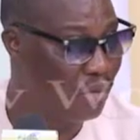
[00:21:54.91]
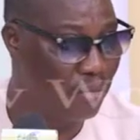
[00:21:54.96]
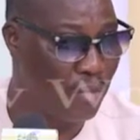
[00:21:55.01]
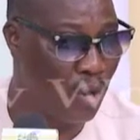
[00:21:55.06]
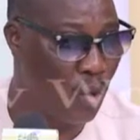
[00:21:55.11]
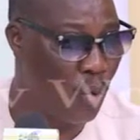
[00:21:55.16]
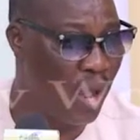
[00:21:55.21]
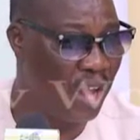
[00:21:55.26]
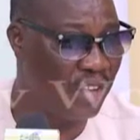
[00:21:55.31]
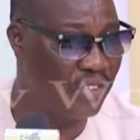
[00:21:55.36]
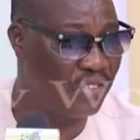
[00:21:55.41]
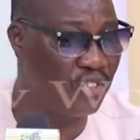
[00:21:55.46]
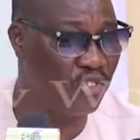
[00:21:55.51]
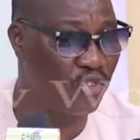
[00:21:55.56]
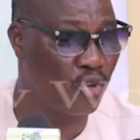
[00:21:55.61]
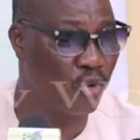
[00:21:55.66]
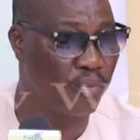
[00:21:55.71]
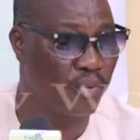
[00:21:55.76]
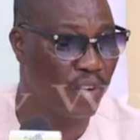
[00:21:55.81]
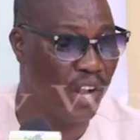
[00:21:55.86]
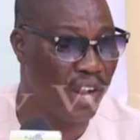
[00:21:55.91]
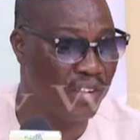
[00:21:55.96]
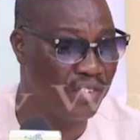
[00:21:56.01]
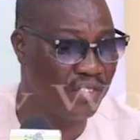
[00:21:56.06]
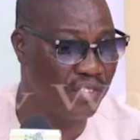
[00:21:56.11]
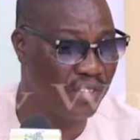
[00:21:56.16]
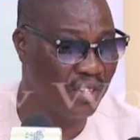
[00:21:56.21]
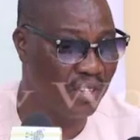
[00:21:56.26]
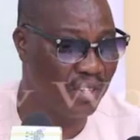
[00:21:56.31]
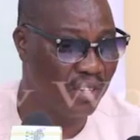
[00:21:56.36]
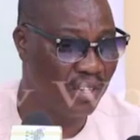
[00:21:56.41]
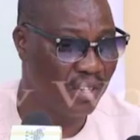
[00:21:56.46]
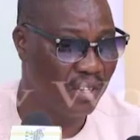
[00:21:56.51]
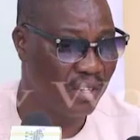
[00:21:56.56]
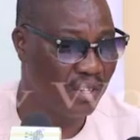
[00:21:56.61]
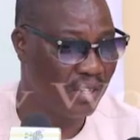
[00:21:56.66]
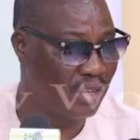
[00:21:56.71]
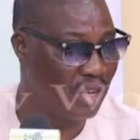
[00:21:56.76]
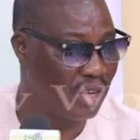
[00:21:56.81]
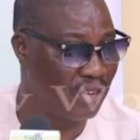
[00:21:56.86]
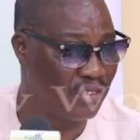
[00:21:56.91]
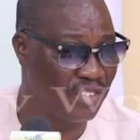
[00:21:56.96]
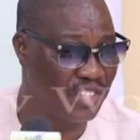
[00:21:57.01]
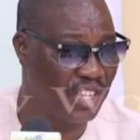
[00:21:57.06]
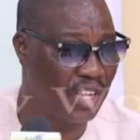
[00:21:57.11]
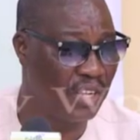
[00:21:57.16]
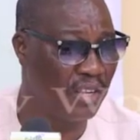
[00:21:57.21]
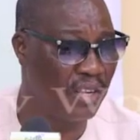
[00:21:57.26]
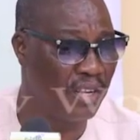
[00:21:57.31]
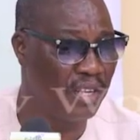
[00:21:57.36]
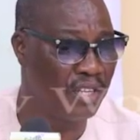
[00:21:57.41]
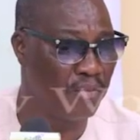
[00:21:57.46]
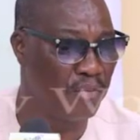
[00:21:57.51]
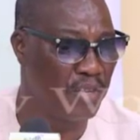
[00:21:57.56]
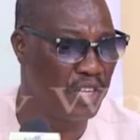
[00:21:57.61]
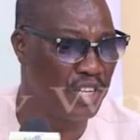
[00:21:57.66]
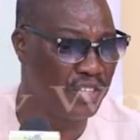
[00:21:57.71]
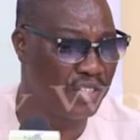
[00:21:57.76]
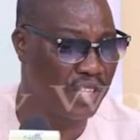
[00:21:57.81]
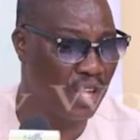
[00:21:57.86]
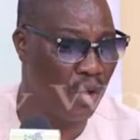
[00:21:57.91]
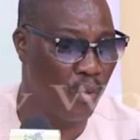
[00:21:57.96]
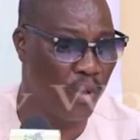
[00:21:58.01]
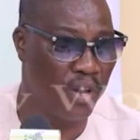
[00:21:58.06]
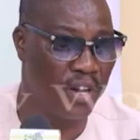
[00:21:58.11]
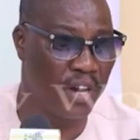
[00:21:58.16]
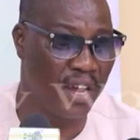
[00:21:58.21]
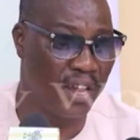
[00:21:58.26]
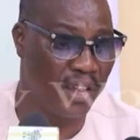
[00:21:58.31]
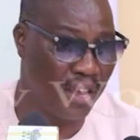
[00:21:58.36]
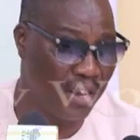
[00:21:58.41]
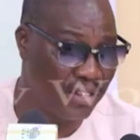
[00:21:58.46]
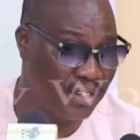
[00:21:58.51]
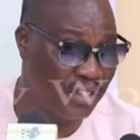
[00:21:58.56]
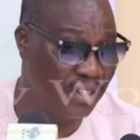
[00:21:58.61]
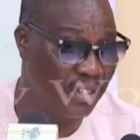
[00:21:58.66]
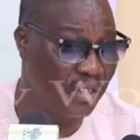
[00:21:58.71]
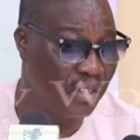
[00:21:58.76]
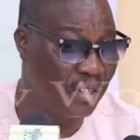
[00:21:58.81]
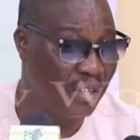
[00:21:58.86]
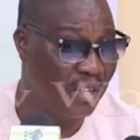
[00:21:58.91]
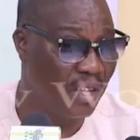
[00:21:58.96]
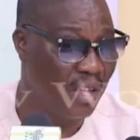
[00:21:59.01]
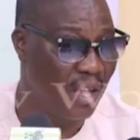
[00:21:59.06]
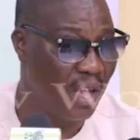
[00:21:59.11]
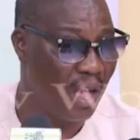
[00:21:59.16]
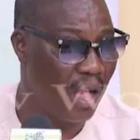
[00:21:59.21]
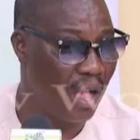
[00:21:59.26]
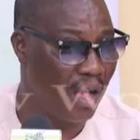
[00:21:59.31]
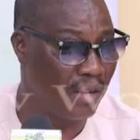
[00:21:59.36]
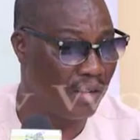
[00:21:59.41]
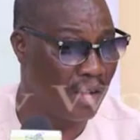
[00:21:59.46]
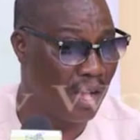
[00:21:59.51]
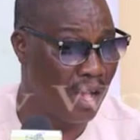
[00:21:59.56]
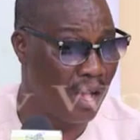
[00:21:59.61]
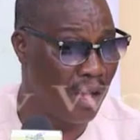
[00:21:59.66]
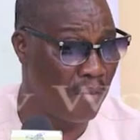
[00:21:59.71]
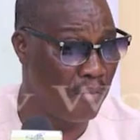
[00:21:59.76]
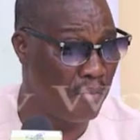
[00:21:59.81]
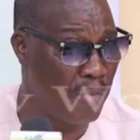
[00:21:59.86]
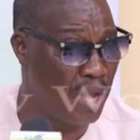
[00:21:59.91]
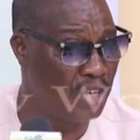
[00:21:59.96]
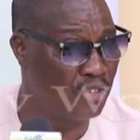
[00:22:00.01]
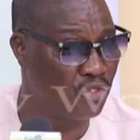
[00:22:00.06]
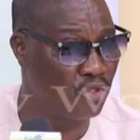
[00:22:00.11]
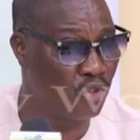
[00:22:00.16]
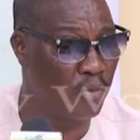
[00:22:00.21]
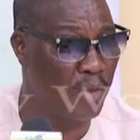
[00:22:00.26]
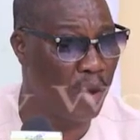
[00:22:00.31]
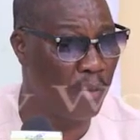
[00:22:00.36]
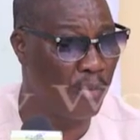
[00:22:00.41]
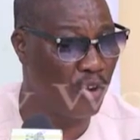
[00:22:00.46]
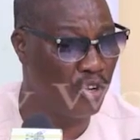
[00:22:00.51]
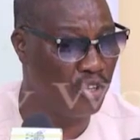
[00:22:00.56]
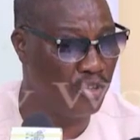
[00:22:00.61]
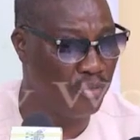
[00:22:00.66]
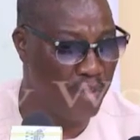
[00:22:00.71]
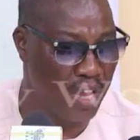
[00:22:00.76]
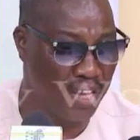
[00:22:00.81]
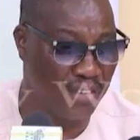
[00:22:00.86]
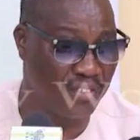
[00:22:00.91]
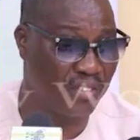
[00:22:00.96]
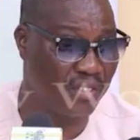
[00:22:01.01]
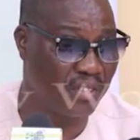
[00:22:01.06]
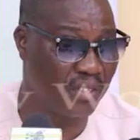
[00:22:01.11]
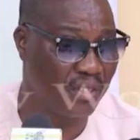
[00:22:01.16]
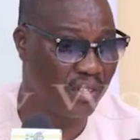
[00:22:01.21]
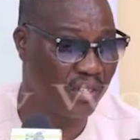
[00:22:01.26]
But we are still surprised that recently the minister went ahead and made some appointments